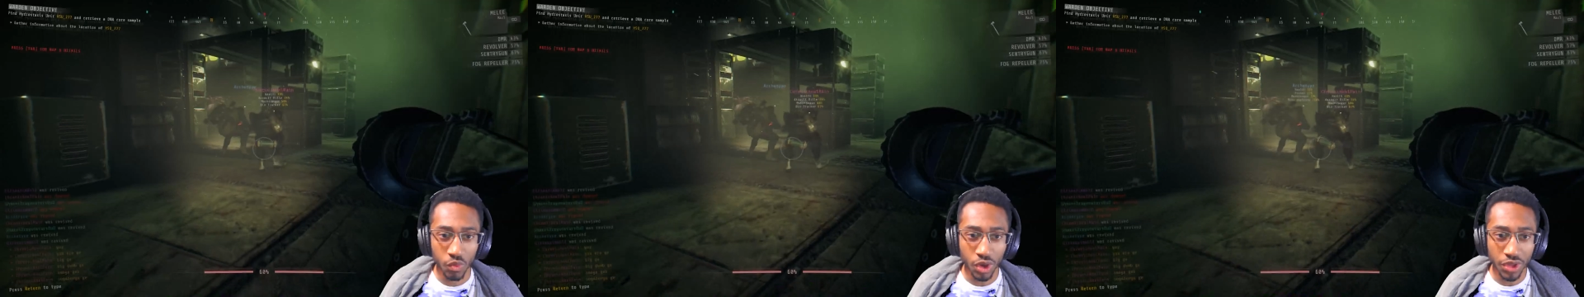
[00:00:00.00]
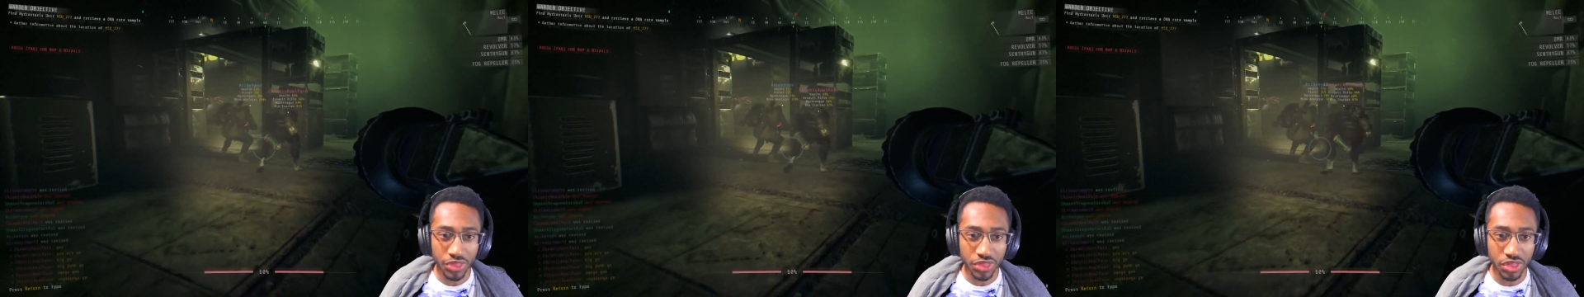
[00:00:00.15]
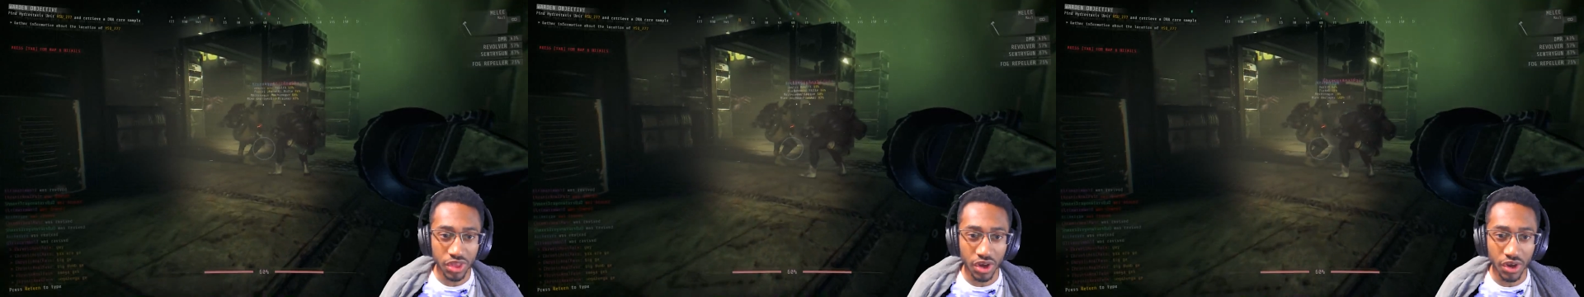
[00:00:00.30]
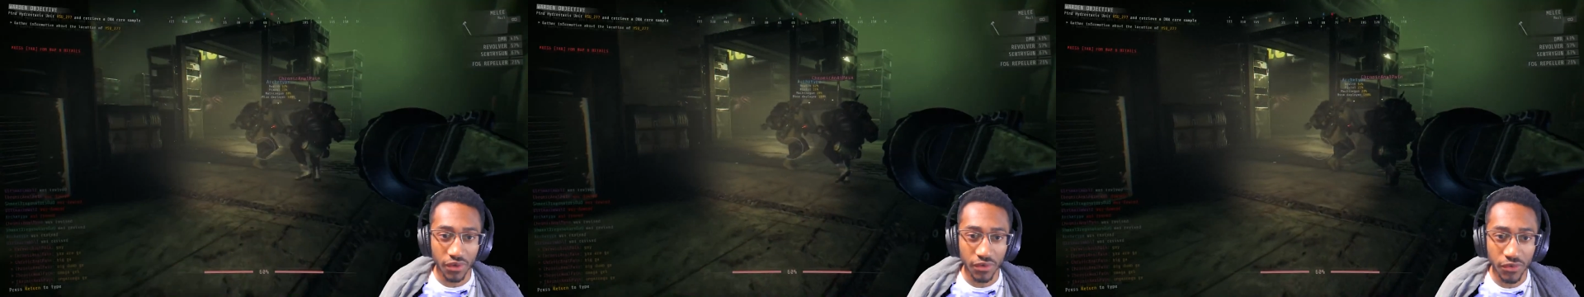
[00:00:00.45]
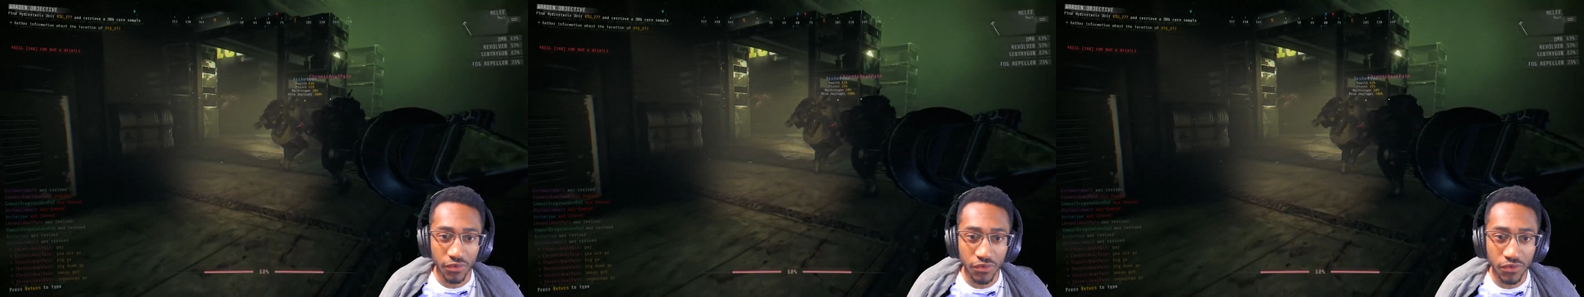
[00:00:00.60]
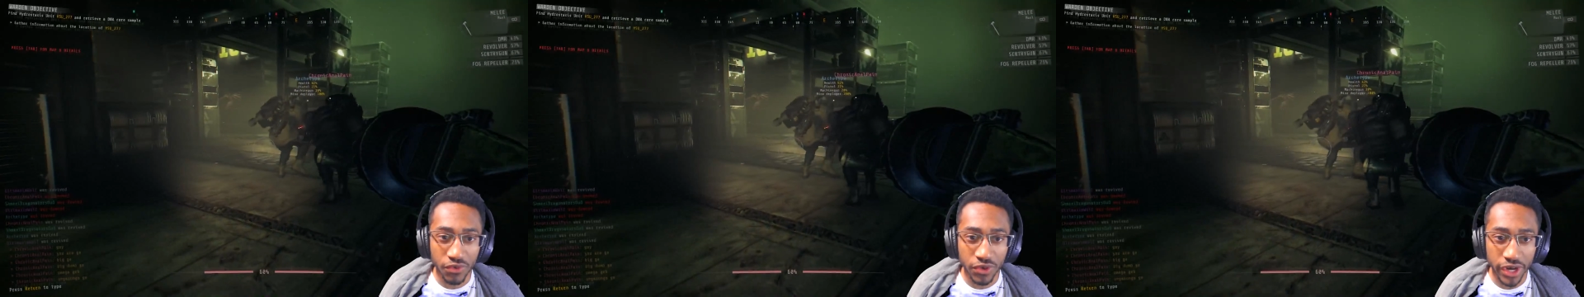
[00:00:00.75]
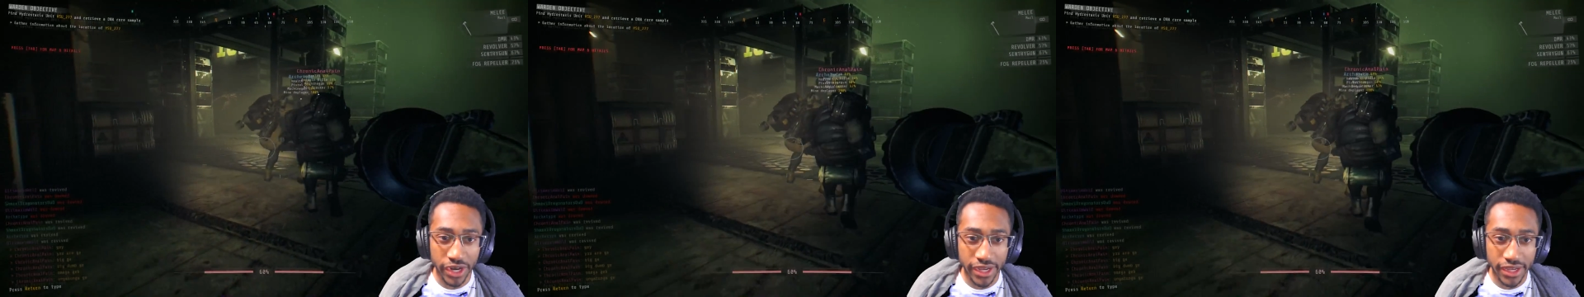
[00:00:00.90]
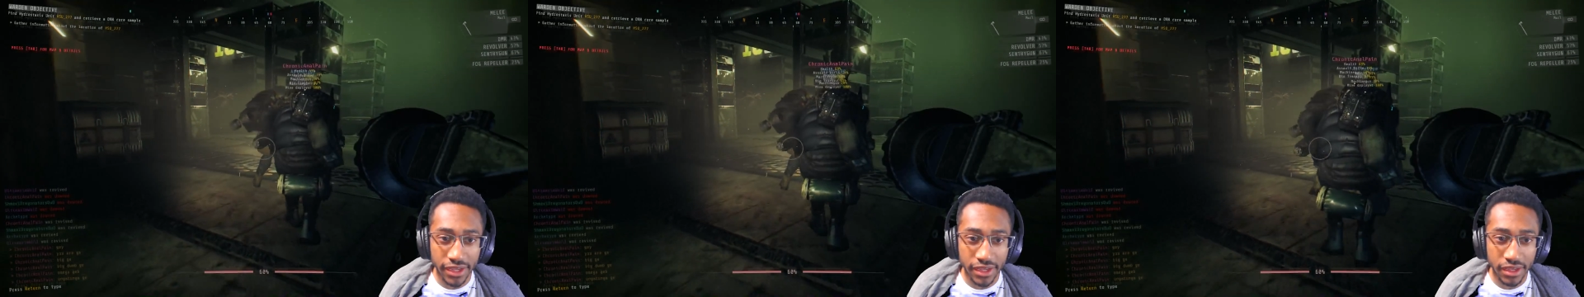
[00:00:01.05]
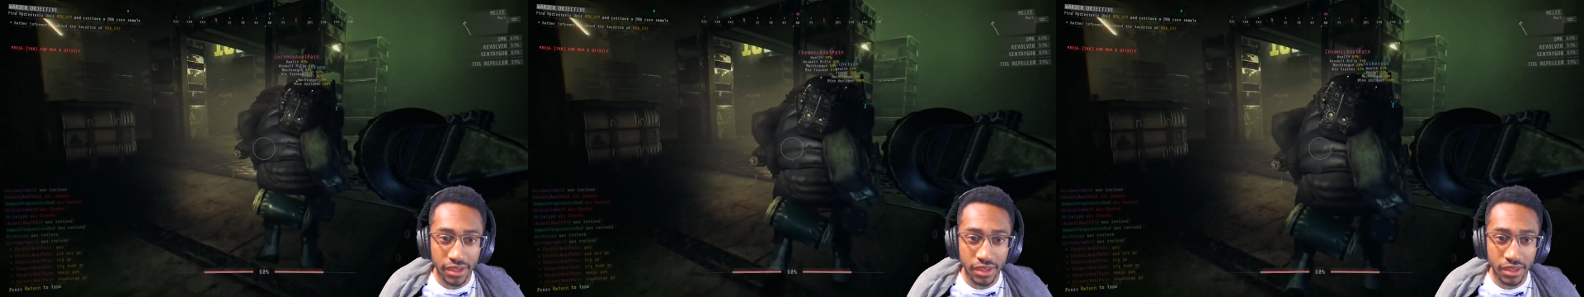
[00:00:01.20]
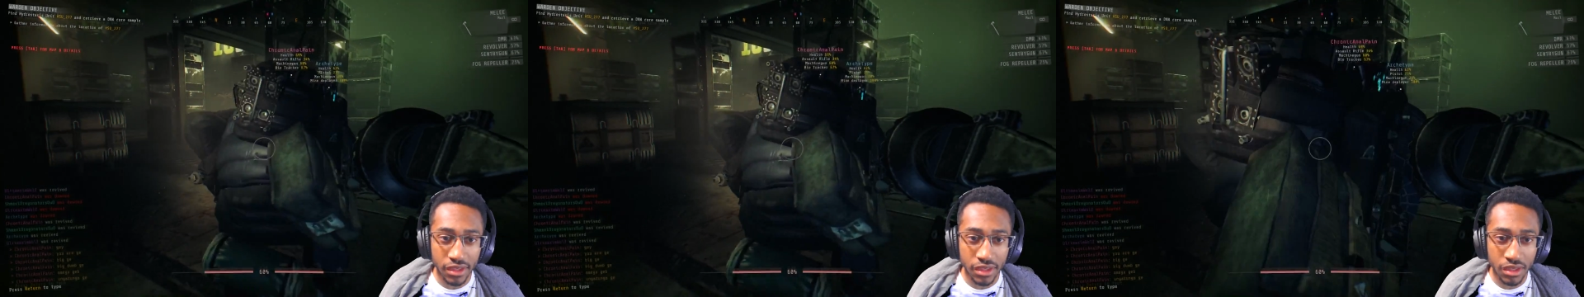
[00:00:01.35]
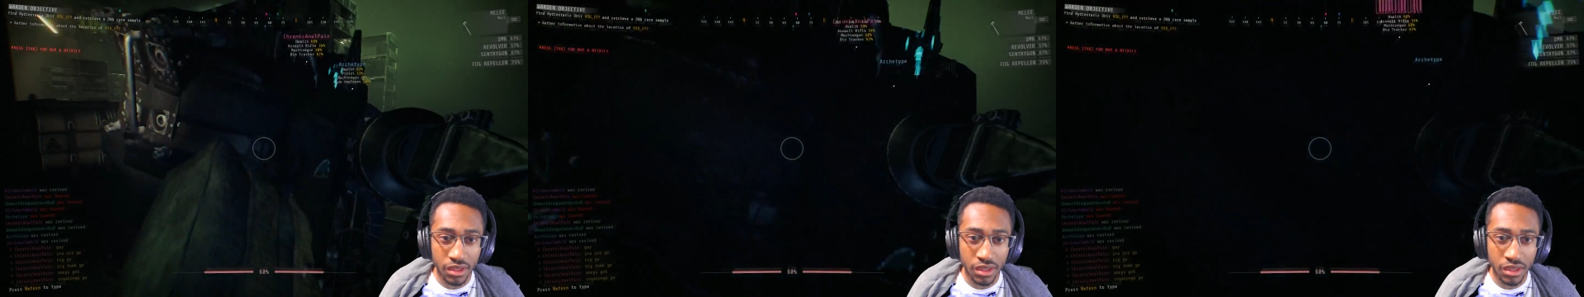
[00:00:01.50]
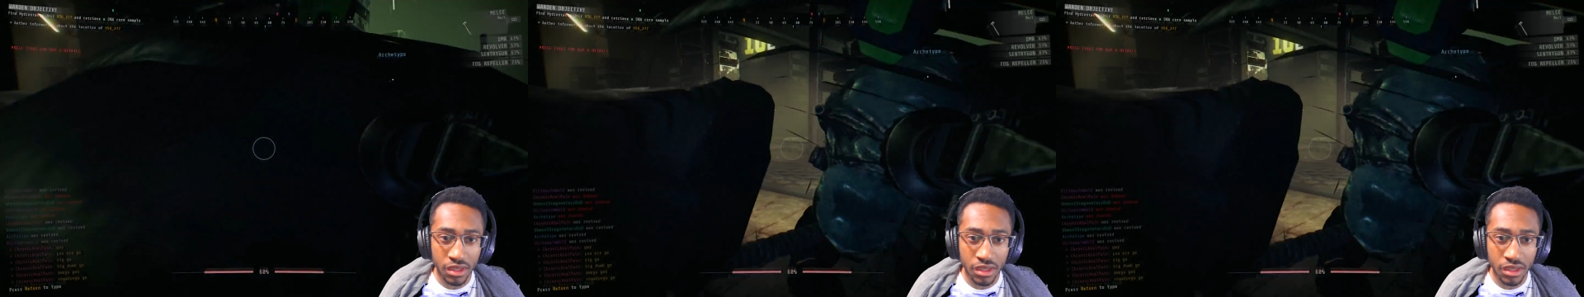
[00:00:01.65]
What the frick? Turn